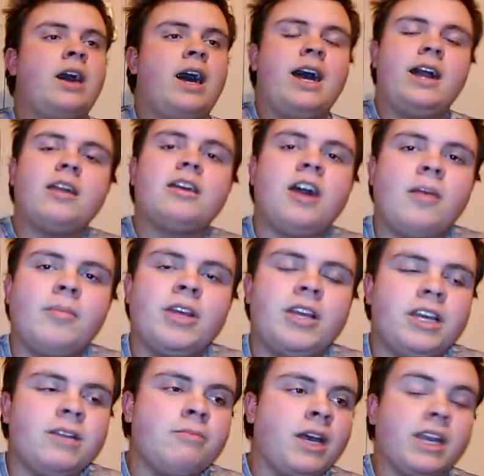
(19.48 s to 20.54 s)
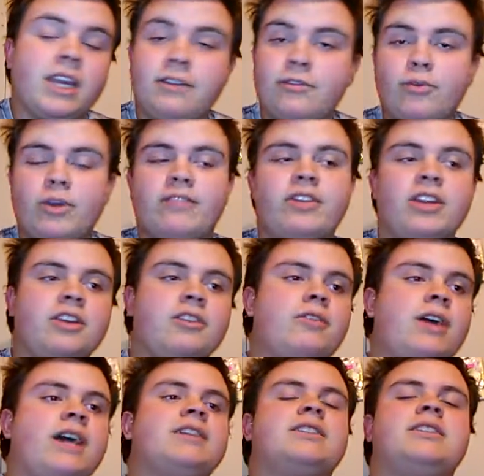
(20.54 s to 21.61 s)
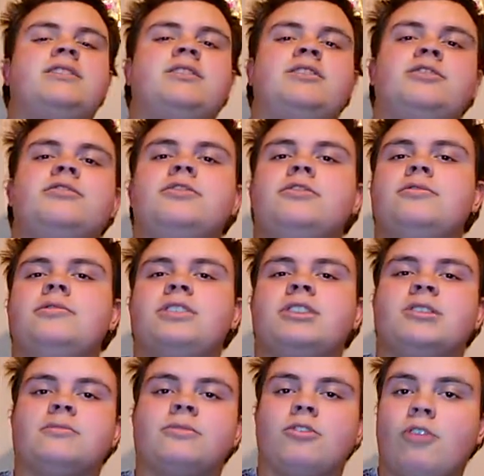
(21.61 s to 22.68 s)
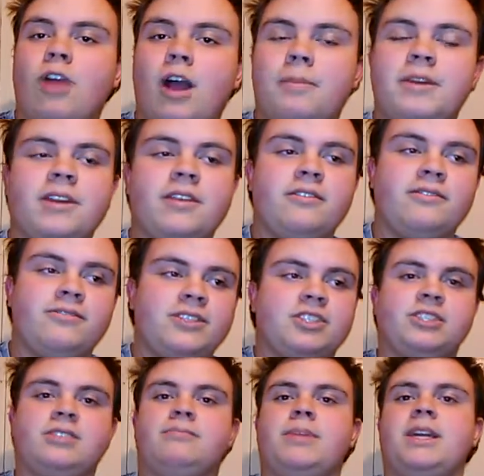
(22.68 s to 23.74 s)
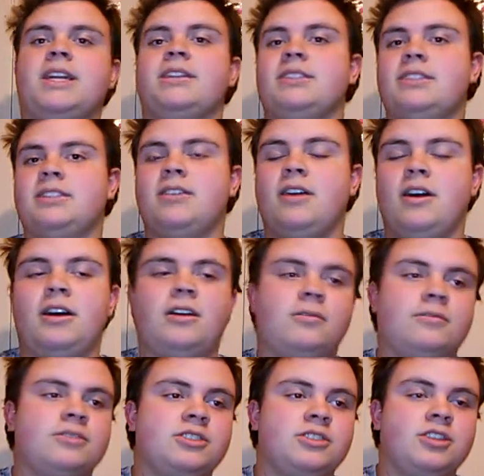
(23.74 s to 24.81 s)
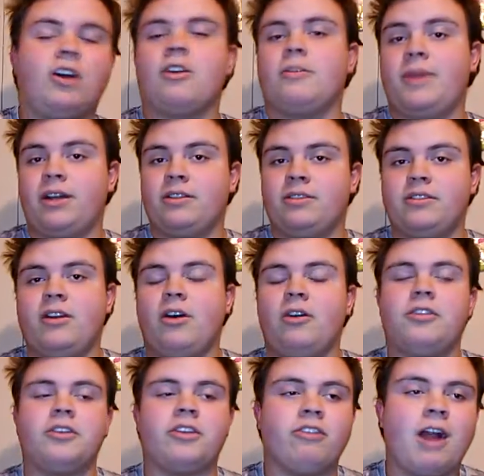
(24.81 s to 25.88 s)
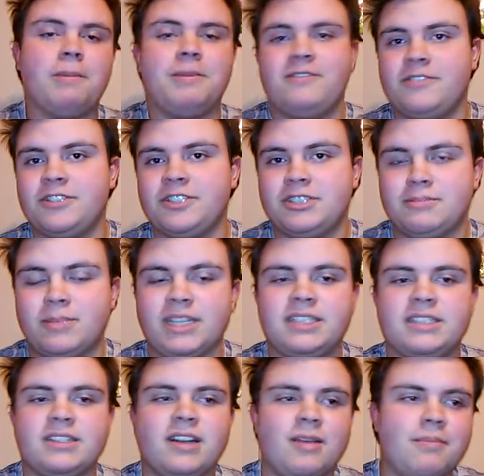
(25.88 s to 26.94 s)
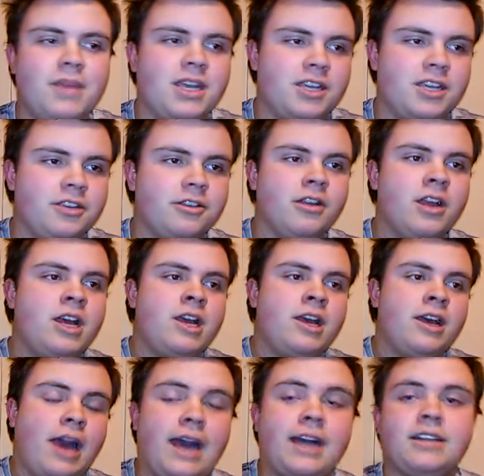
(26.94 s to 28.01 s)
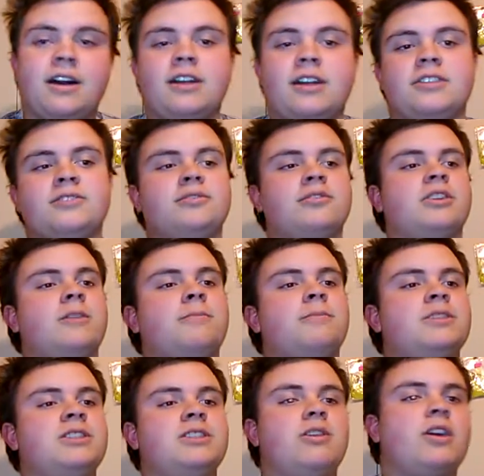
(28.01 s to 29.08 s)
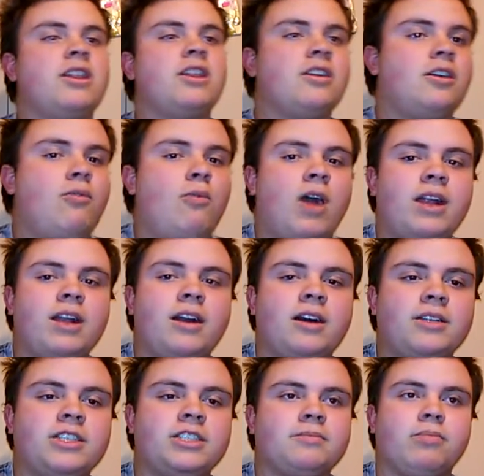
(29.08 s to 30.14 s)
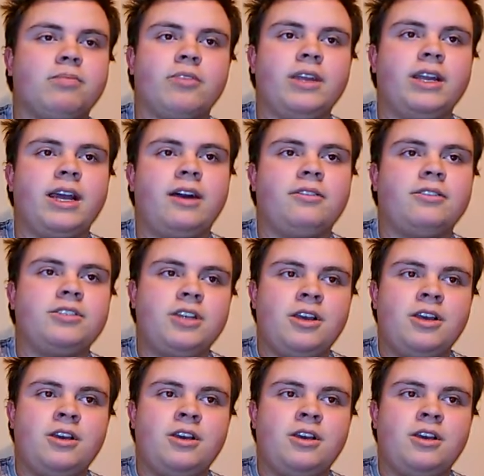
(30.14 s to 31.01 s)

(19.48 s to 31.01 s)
I had a comment in my giveaway video asking to do some crappie fishing baits, to talk about all the crappie fishing baits that I make here at Doc's Lure Company. So I thought, why not just bring out